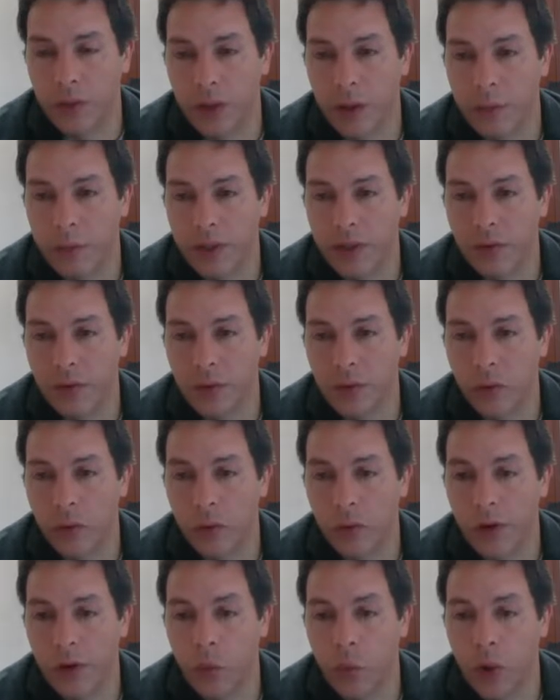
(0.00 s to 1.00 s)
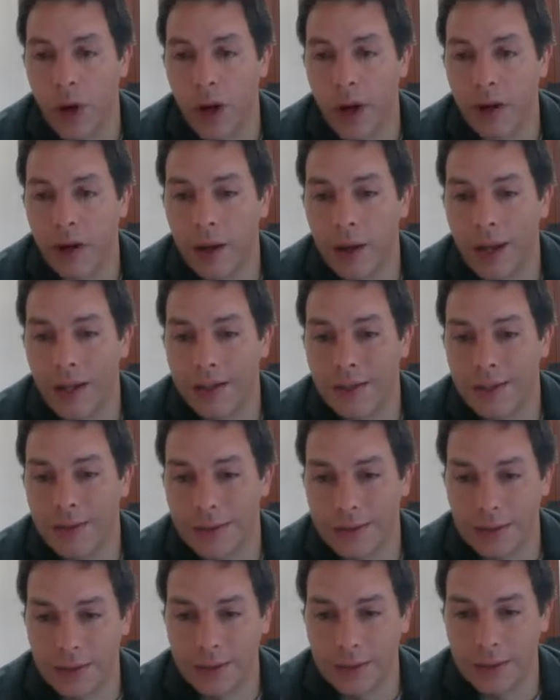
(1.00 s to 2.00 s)
1. So that means only
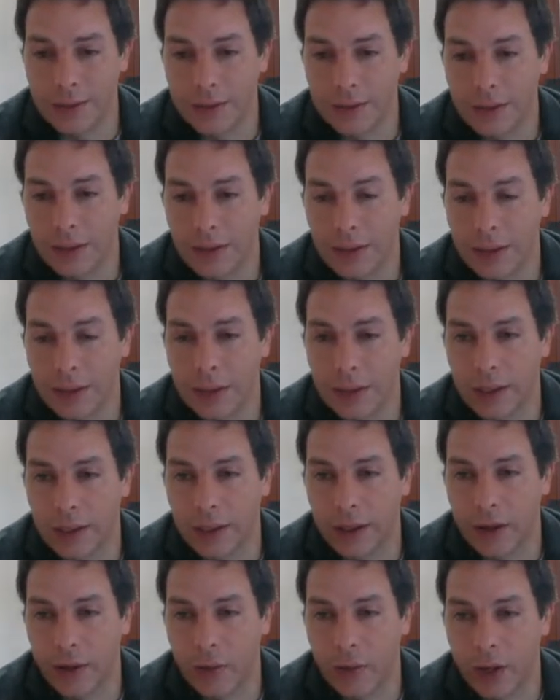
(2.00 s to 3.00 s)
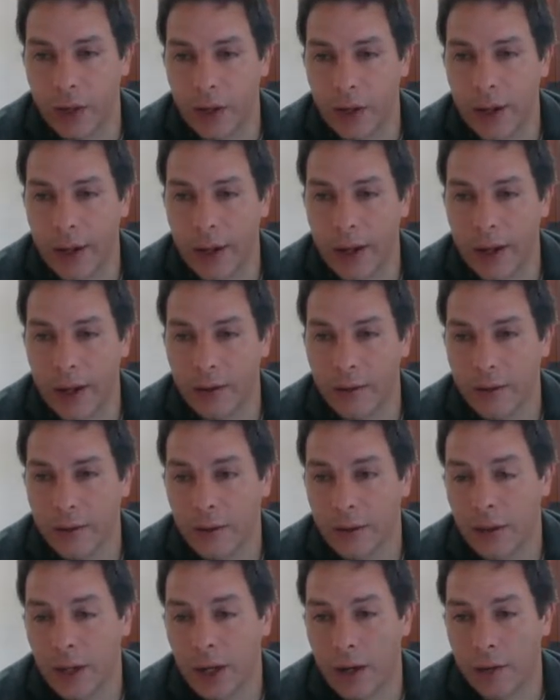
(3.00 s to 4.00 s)
1 landing in area
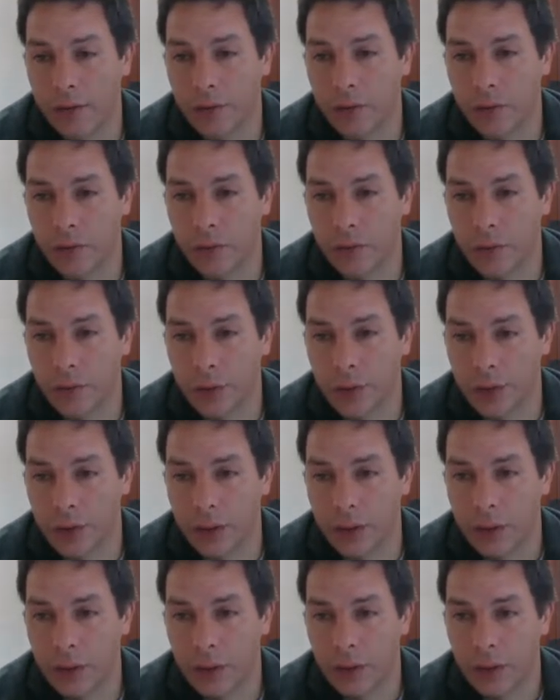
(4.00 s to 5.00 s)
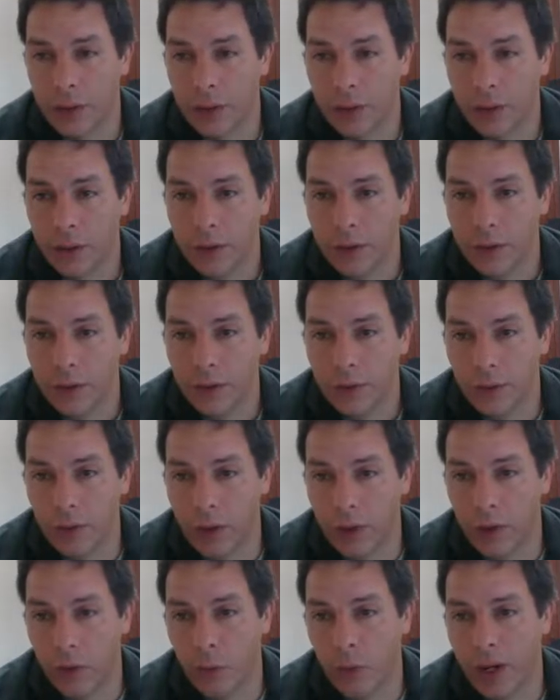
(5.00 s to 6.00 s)
A after 3.
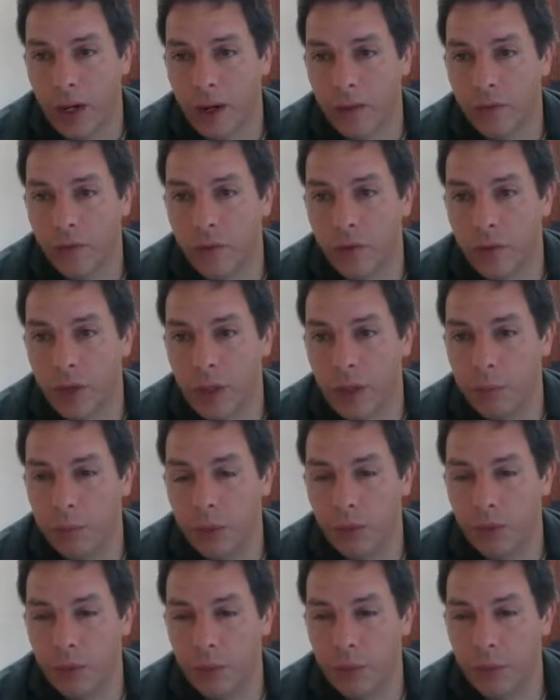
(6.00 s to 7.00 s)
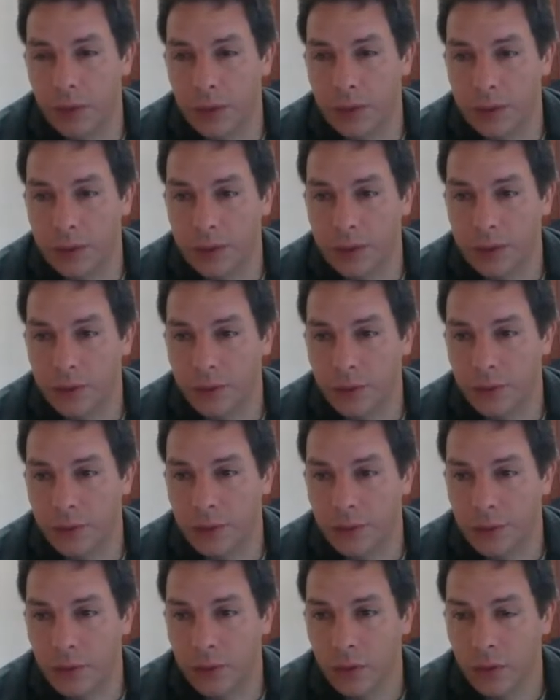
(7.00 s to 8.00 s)
So we have 3
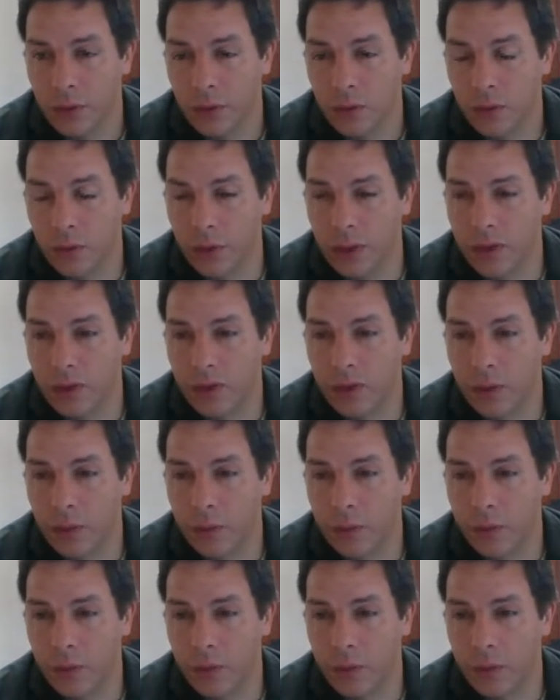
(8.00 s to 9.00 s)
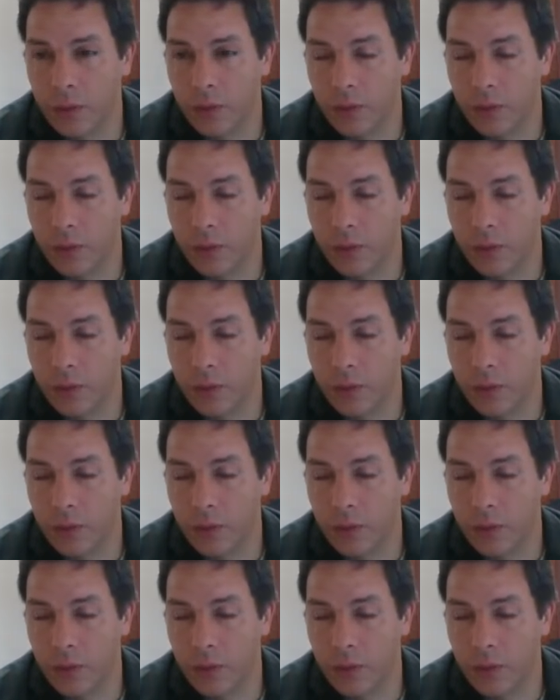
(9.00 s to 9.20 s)
possibilities, 3